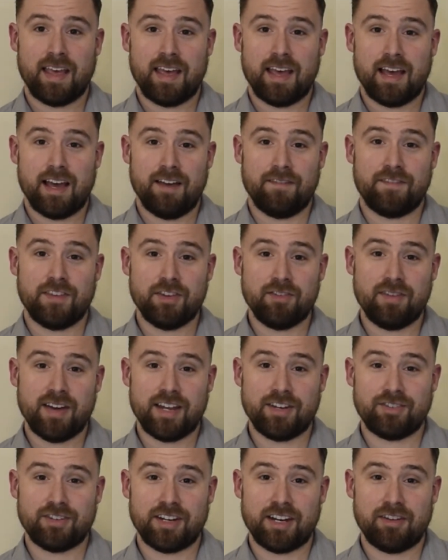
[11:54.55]
A few
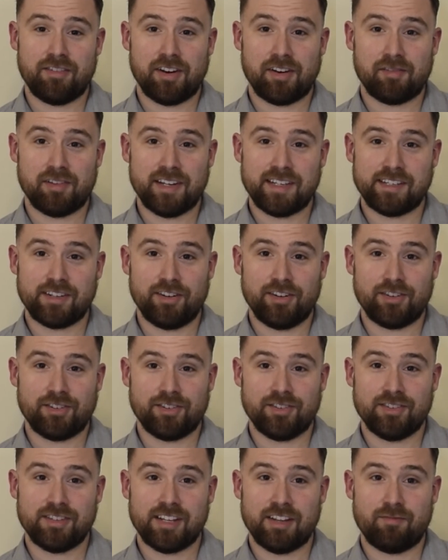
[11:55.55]
engineering
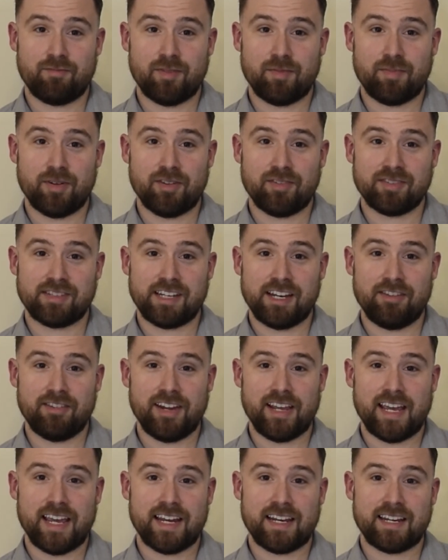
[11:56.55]
researchers have proposed
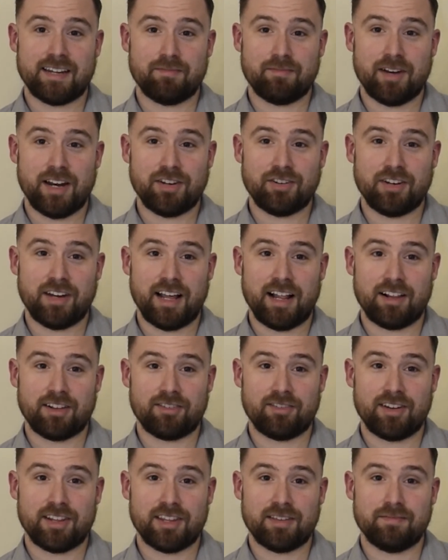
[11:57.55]
hearing aid compression
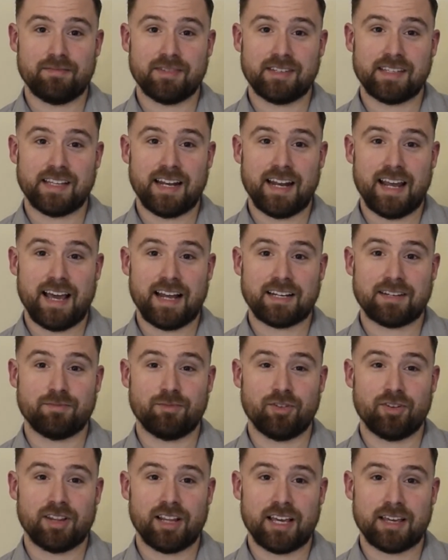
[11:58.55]
algorithms that act
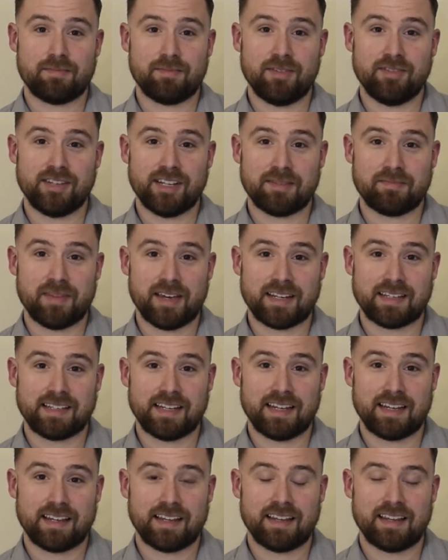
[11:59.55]
more like music
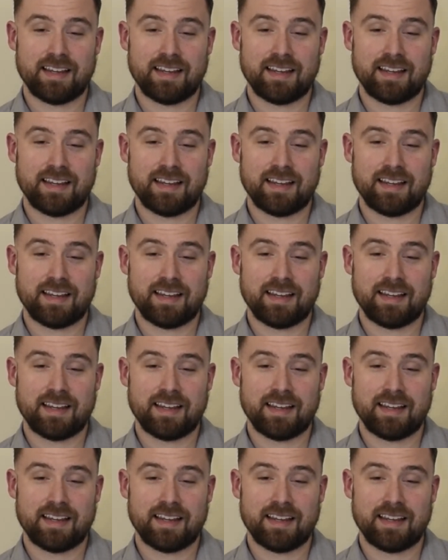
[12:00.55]
mixing.